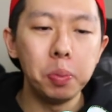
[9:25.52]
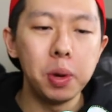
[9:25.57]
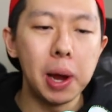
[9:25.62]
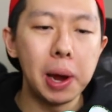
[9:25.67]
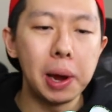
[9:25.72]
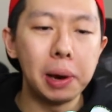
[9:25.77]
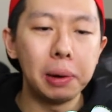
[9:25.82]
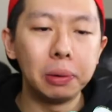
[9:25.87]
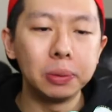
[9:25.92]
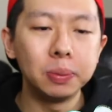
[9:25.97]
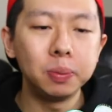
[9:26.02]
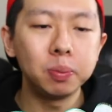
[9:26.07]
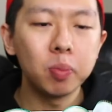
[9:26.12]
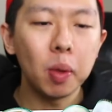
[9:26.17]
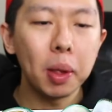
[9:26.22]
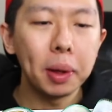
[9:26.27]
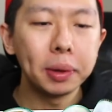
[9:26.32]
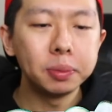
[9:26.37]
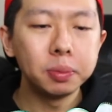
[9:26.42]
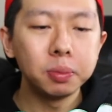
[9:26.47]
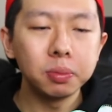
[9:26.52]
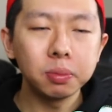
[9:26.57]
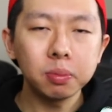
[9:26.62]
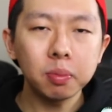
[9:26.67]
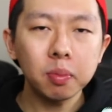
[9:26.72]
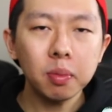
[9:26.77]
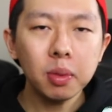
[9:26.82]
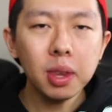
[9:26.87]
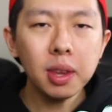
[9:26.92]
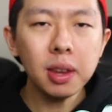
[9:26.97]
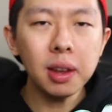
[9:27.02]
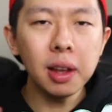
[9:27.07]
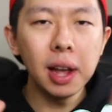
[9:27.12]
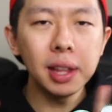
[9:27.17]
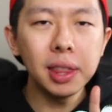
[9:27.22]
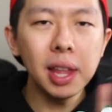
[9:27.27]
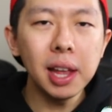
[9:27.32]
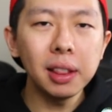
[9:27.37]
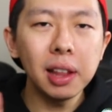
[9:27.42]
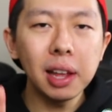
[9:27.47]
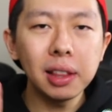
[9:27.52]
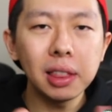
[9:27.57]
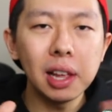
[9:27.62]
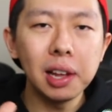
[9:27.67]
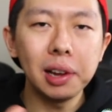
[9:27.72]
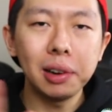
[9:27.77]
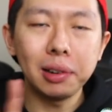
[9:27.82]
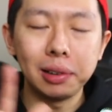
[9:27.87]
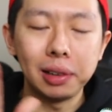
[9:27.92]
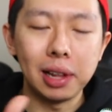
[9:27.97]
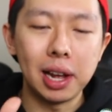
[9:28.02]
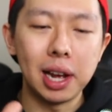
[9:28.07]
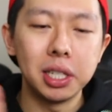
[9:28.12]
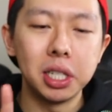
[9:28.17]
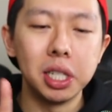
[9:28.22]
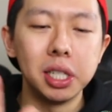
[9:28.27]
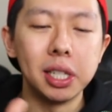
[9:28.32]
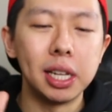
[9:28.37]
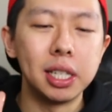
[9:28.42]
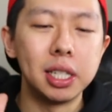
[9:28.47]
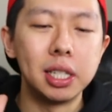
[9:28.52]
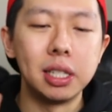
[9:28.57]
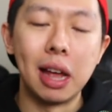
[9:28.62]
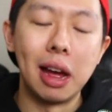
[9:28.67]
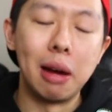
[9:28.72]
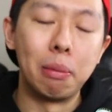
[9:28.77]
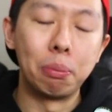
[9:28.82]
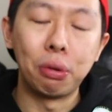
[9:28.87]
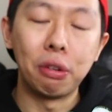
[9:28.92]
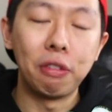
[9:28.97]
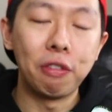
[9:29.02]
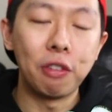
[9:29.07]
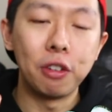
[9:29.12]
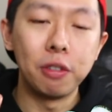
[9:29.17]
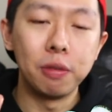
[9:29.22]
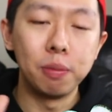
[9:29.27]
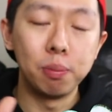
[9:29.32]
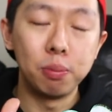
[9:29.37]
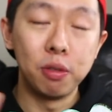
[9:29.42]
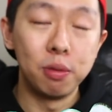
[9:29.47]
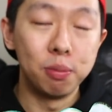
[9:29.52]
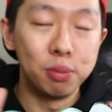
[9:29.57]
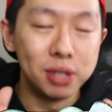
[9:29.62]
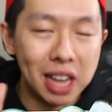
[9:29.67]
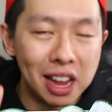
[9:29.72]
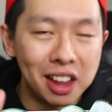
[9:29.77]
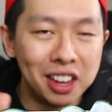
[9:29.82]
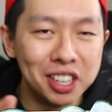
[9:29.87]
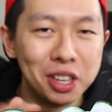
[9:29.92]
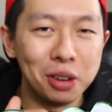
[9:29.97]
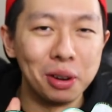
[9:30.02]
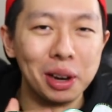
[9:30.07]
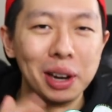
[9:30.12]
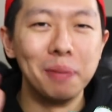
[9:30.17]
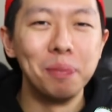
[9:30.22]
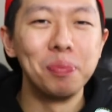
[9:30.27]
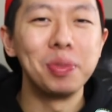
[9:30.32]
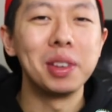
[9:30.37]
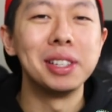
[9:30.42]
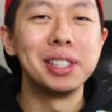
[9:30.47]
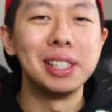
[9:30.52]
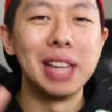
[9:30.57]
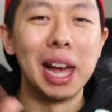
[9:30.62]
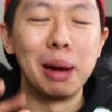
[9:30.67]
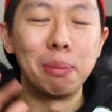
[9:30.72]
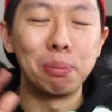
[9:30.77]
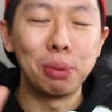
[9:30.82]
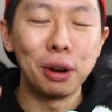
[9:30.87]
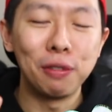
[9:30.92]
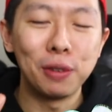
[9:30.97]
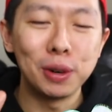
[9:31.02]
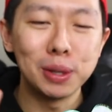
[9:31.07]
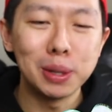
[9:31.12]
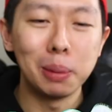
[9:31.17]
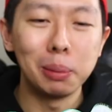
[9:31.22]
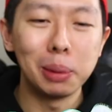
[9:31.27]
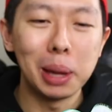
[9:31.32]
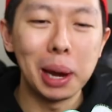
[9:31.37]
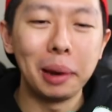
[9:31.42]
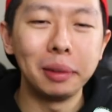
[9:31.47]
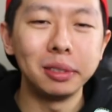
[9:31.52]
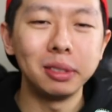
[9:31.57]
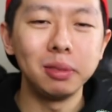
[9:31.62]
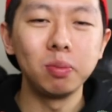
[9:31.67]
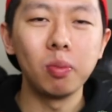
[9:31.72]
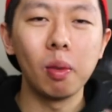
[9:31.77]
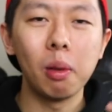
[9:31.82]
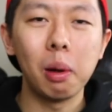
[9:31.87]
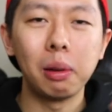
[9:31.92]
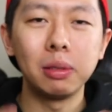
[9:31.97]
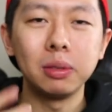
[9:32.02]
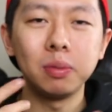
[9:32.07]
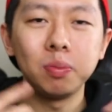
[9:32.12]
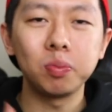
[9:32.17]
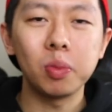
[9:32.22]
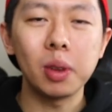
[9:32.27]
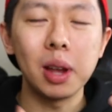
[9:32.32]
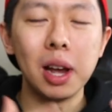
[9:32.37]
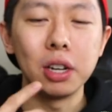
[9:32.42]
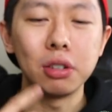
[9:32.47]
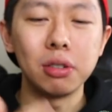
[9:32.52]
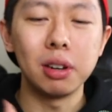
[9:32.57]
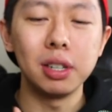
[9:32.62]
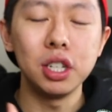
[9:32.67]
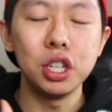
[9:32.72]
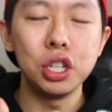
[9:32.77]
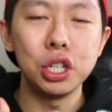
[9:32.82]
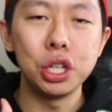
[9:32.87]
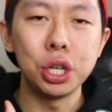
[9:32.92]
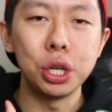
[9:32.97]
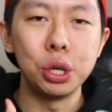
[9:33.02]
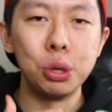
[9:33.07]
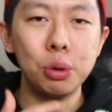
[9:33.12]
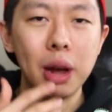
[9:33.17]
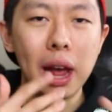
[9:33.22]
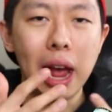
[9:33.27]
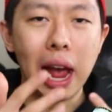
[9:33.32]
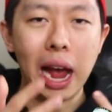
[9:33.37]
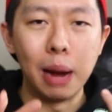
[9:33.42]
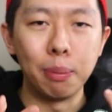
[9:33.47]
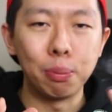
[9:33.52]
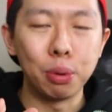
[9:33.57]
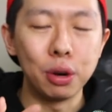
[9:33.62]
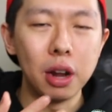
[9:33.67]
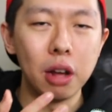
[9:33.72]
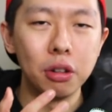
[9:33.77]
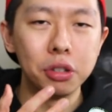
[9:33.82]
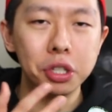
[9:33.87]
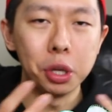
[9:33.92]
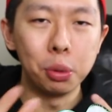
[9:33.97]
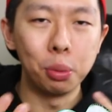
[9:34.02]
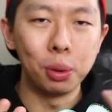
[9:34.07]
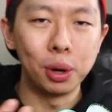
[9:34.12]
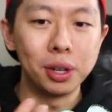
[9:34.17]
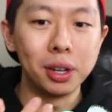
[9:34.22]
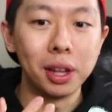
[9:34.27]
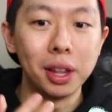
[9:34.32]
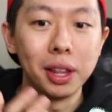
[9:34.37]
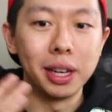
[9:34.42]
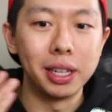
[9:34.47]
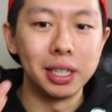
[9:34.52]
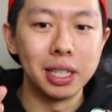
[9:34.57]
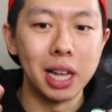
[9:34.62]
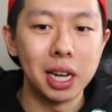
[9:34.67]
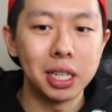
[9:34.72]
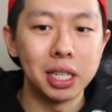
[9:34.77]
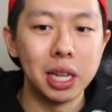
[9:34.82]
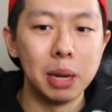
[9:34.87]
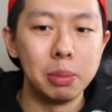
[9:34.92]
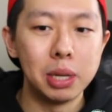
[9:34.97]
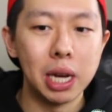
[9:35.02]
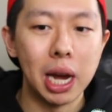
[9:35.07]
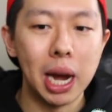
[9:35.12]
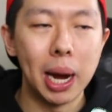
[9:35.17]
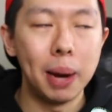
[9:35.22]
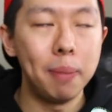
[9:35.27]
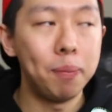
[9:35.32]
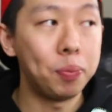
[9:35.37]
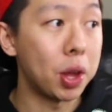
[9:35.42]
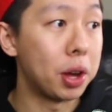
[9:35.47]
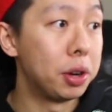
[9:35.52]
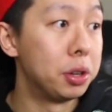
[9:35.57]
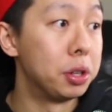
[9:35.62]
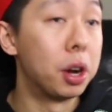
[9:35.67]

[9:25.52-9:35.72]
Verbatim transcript: Now, I think like the glass is like soundproof or something. I tried to chew and pronounce the word at the exact same time.